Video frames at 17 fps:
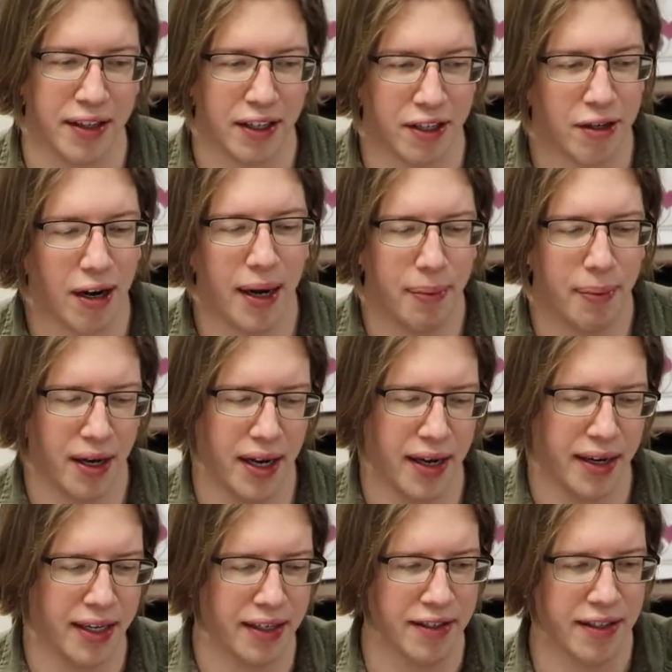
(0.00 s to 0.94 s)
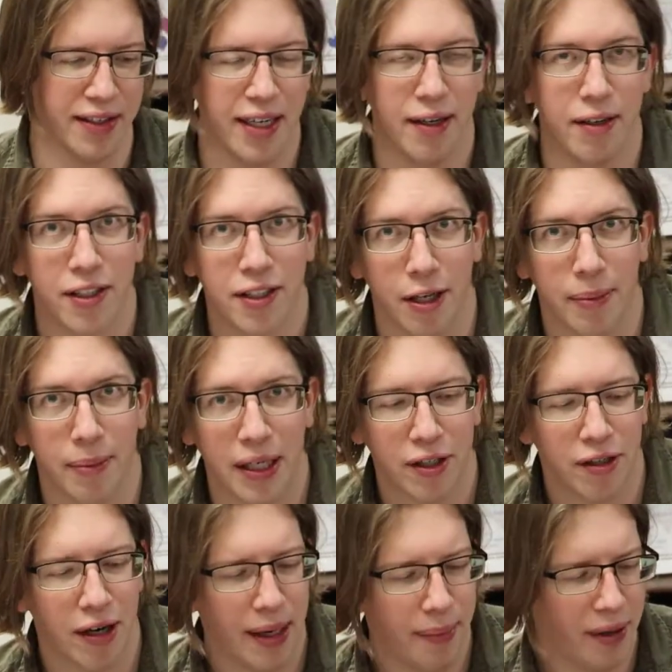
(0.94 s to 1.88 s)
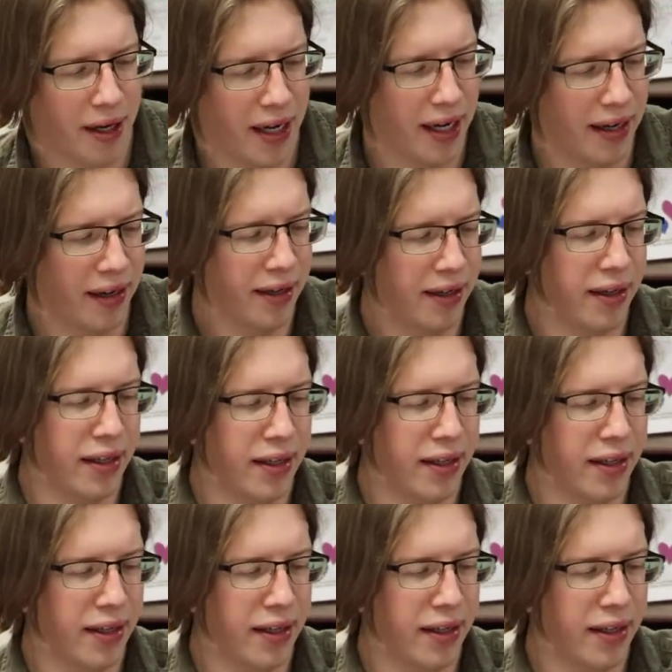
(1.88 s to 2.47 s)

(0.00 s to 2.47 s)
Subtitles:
The tripod is a telescoping tripod.